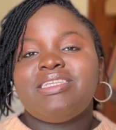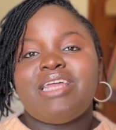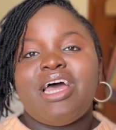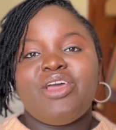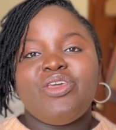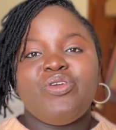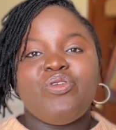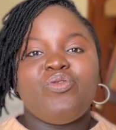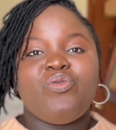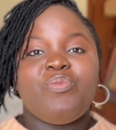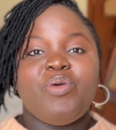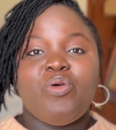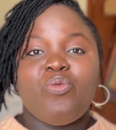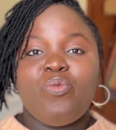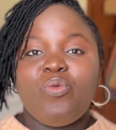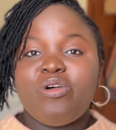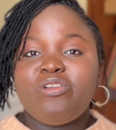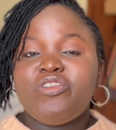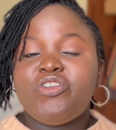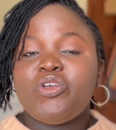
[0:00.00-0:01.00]
that you will be
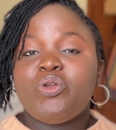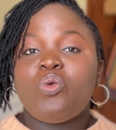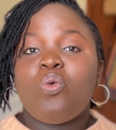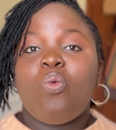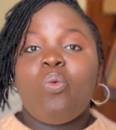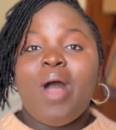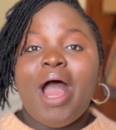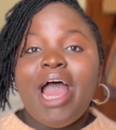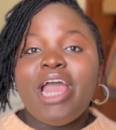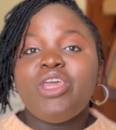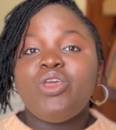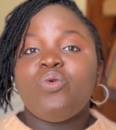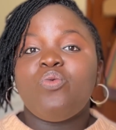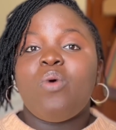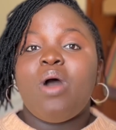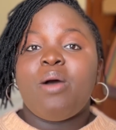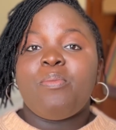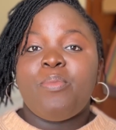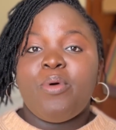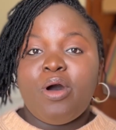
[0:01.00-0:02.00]
wondering why you
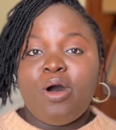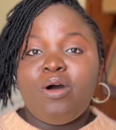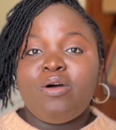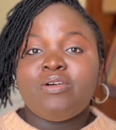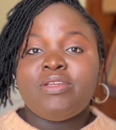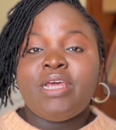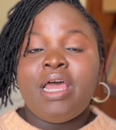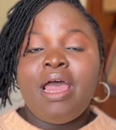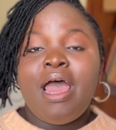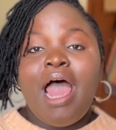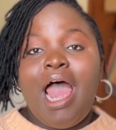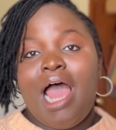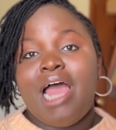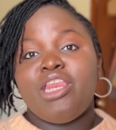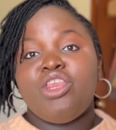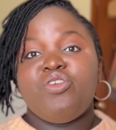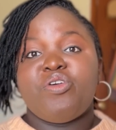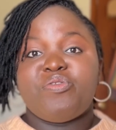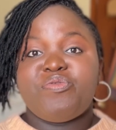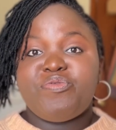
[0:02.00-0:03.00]
are bald
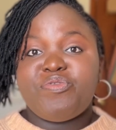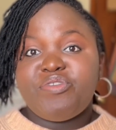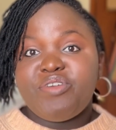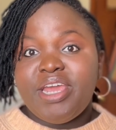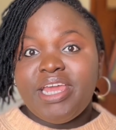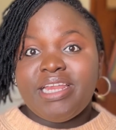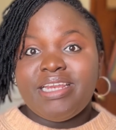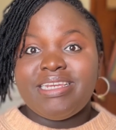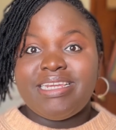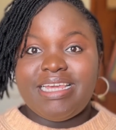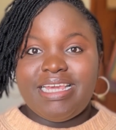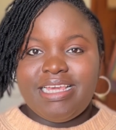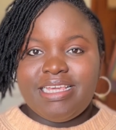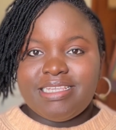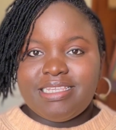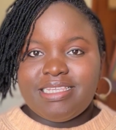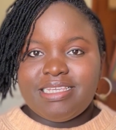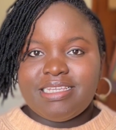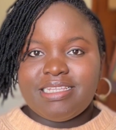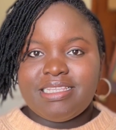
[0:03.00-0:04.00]
and your friend
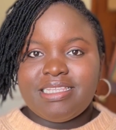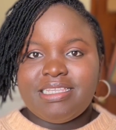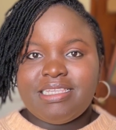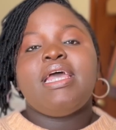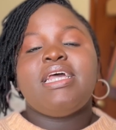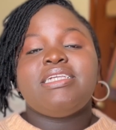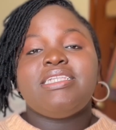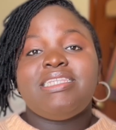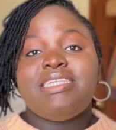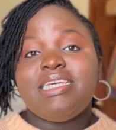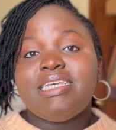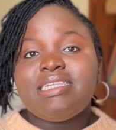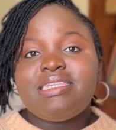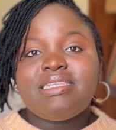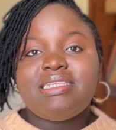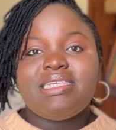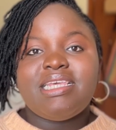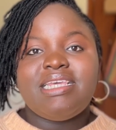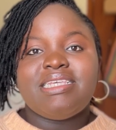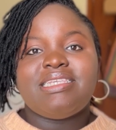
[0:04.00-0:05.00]
isn't. This
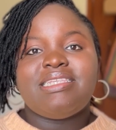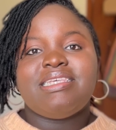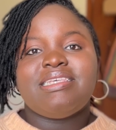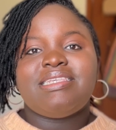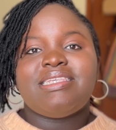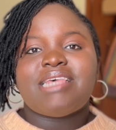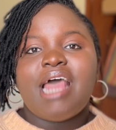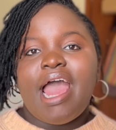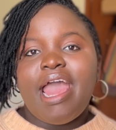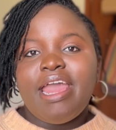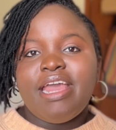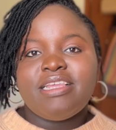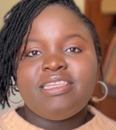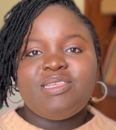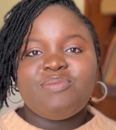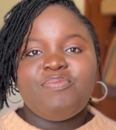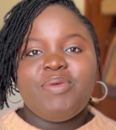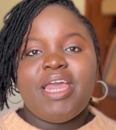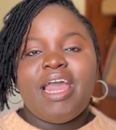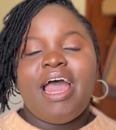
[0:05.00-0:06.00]
is the science
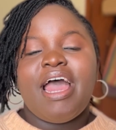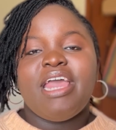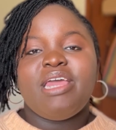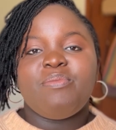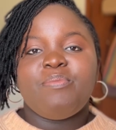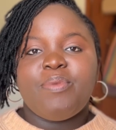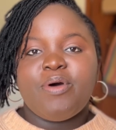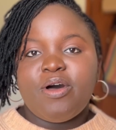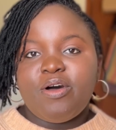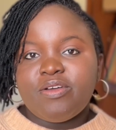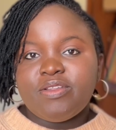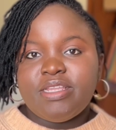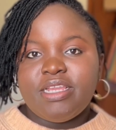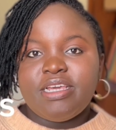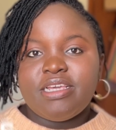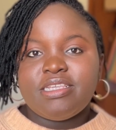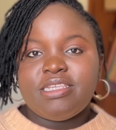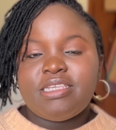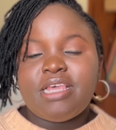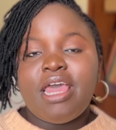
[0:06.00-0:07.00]
behind
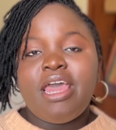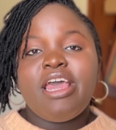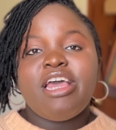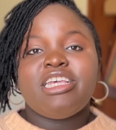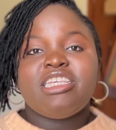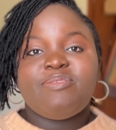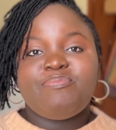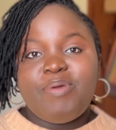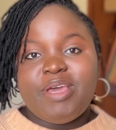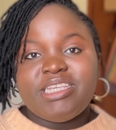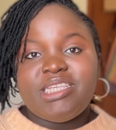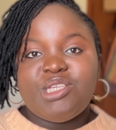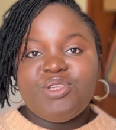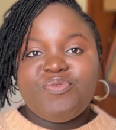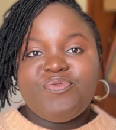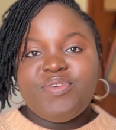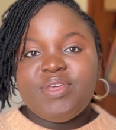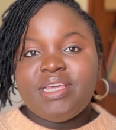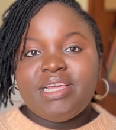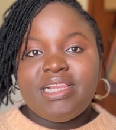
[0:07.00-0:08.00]
baldness,
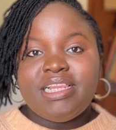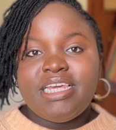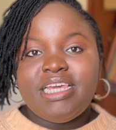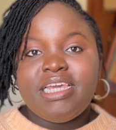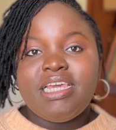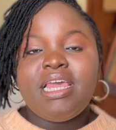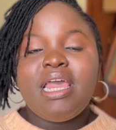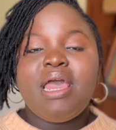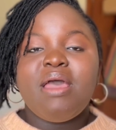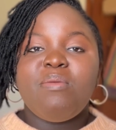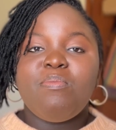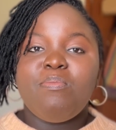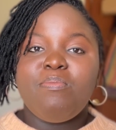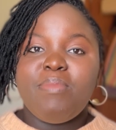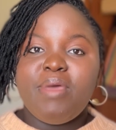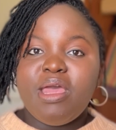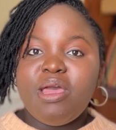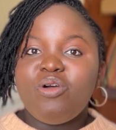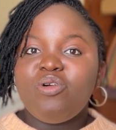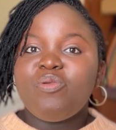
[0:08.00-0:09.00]
specifically
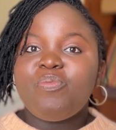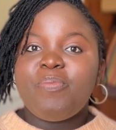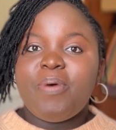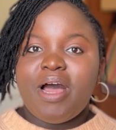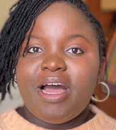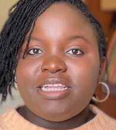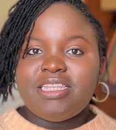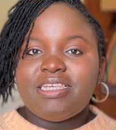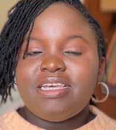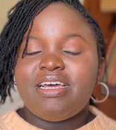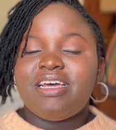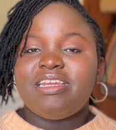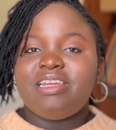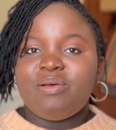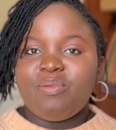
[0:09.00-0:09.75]
male pattern